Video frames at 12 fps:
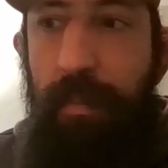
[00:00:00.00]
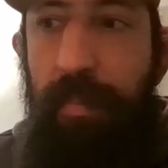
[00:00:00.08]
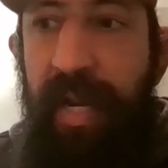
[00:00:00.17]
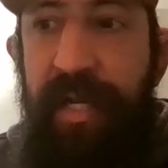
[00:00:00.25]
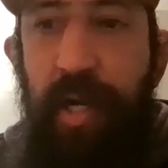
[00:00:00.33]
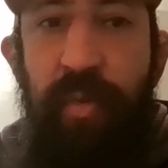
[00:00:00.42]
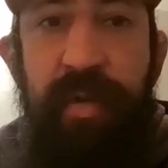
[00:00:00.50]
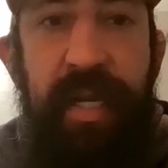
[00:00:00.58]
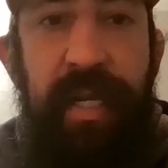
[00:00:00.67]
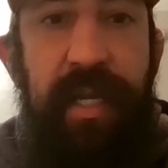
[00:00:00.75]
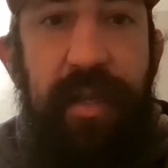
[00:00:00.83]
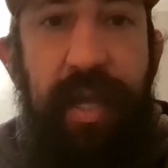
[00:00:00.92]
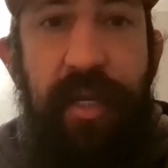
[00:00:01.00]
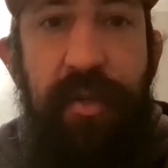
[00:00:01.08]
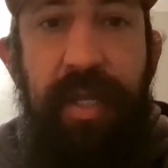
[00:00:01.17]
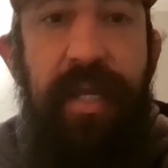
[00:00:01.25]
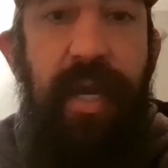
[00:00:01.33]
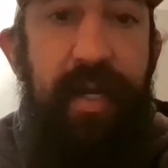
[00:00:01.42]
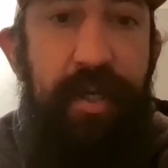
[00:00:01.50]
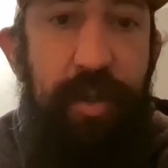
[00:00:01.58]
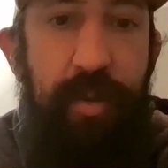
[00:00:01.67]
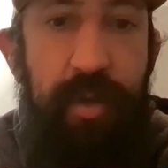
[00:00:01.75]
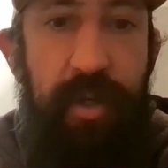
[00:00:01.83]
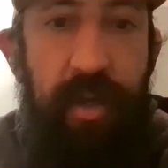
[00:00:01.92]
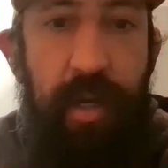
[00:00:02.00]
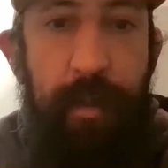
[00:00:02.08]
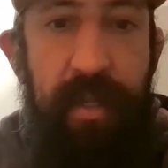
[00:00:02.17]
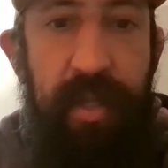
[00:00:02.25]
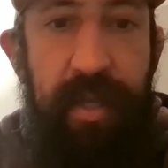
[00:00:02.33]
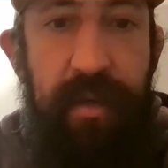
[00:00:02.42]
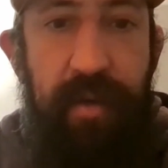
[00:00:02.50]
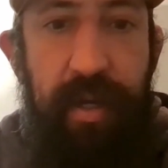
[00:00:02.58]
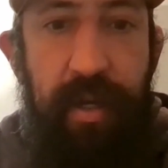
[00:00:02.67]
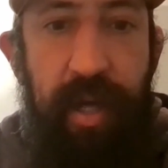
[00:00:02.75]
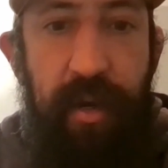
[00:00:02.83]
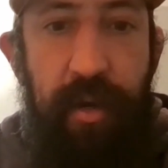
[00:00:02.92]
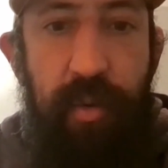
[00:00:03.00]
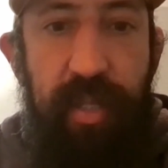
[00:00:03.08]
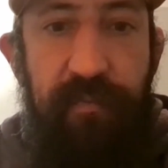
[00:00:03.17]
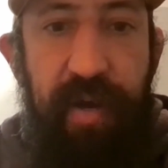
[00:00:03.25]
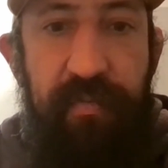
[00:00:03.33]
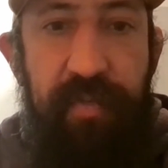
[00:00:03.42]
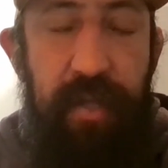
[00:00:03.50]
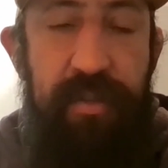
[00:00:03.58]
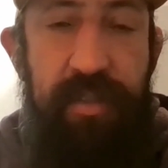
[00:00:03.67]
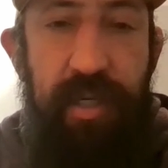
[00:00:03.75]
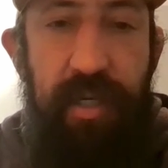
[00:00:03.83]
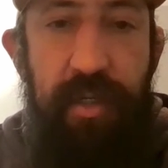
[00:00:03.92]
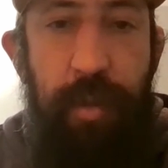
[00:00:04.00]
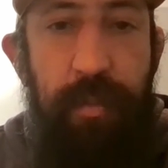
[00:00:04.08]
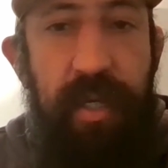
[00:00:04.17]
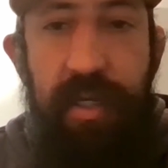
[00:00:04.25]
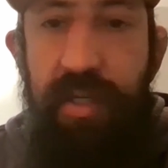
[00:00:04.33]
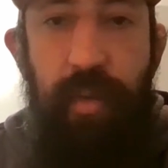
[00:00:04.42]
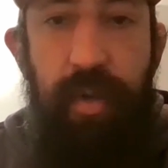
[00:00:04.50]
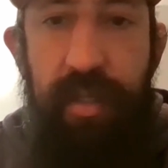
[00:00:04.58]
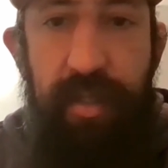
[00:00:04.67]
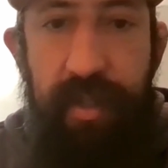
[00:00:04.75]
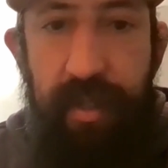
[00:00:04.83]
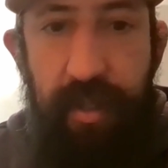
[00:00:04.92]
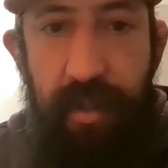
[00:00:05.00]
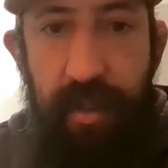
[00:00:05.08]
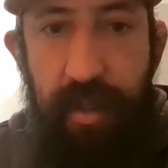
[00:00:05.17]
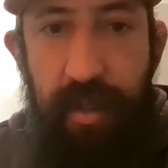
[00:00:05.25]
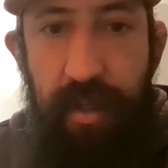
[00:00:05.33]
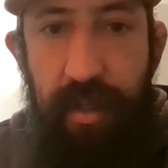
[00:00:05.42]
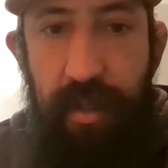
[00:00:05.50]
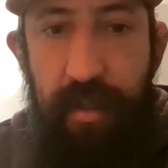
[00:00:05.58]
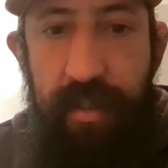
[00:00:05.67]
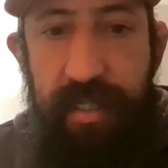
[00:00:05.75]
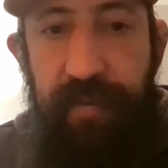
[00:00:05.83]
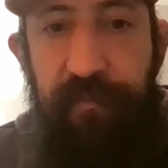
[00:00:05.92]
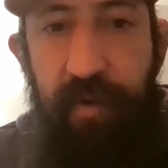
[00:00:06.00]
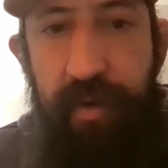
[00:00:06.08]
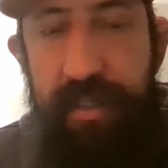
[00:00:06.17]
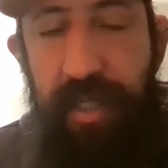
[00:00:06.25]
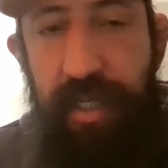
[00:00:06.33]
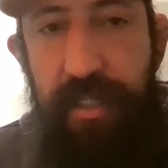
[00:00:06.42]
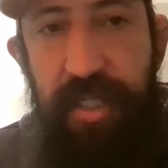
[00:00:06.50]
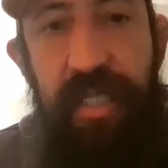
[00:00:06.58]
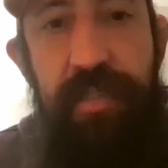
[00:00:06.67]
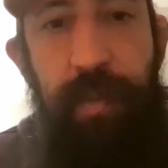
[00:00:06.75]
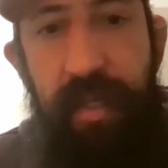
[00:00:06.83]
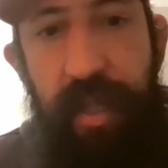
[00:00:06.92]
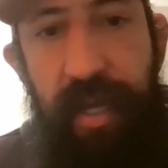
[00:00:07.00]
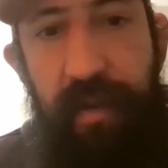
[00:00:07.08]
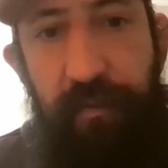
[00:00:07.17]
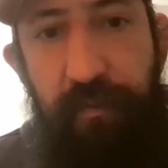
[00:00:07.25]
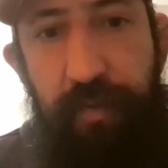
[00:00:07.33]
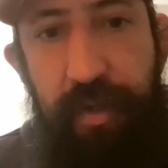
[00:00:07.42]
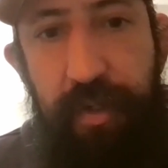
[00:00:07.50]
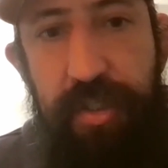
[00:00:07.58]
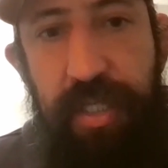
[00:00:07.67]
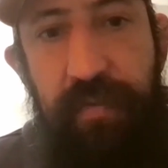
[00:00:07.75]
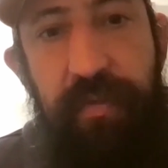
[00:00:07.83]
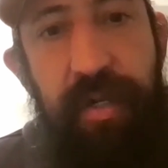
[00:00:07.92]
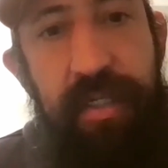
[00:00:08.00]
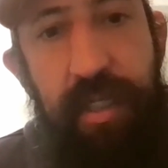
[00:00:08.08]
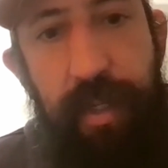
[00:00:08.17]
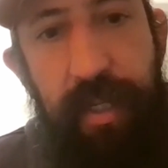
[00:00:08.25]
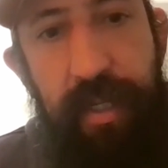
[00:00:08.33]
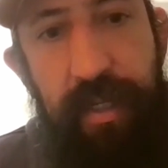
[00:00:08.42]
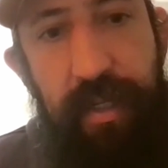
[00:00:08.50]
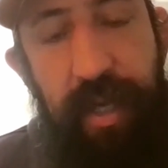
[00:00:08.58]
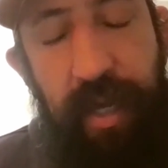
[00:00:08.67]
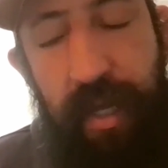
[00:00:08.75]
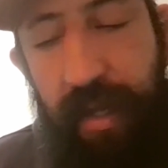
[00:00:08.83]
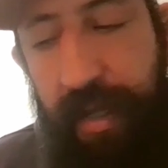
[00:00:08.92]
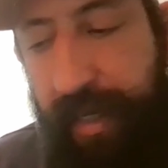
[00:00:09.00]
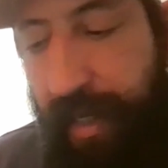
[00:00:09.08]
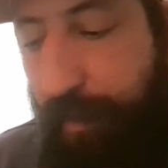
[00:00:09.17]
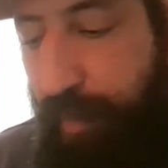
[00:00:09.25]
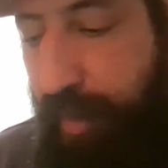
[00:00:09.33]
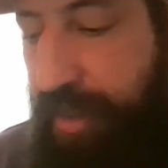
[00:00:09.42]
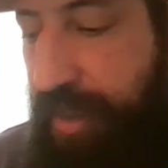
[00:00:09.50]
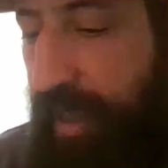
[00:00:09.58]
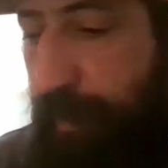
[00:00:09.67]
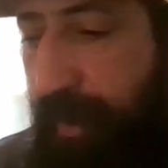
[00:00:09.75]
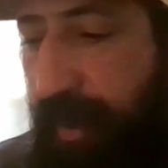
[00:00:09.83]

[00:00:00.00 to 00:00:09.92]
But I don't need it like you think I do. You know what I mean? Like, like I don't know what that five thousand is going to do. I'm not going to do anything different. It's not going to change my life. You're just yeah. giving it to me, and uh, like I appreciate it.